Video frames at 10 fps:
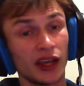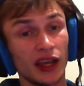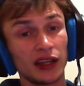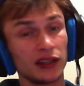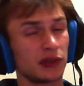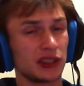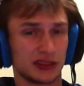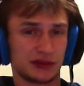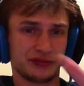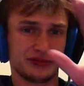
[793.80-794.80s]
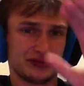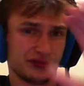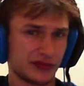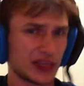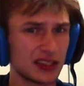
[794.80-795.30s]
Anyways,
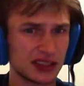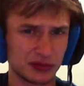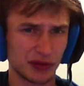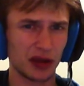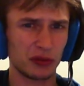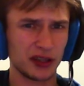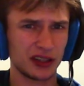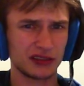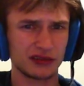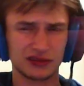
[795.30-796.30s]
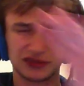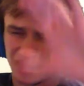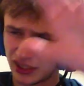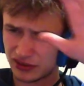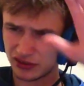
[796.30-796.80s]
that's just my opinion.
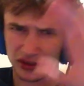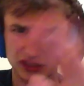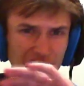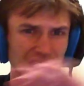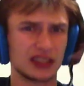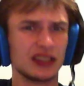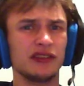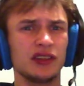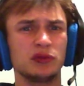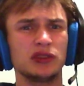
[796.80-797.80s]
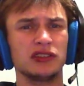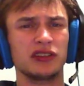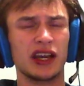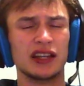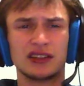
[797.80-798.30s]
As always, I like to leave it up to you
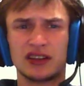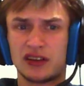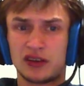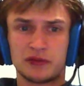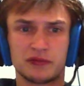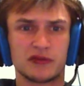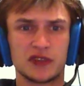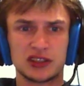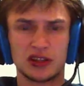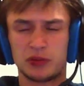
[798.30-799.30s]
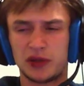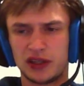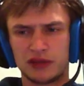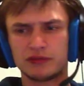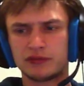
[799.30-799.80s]
guys. What's your
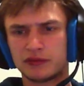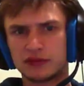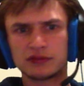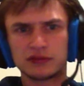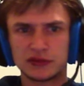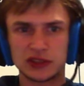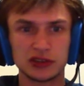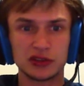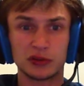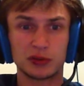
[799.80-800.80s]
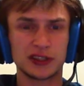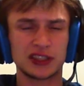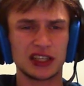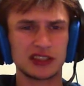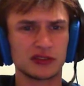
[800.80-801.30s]
opinion? Do you
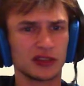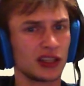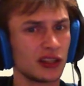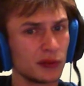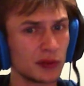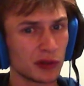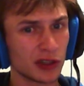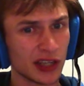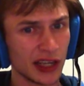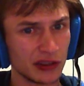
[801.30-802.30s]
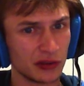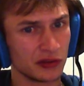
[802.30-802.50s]
appreciate Sony a little bit more than I do?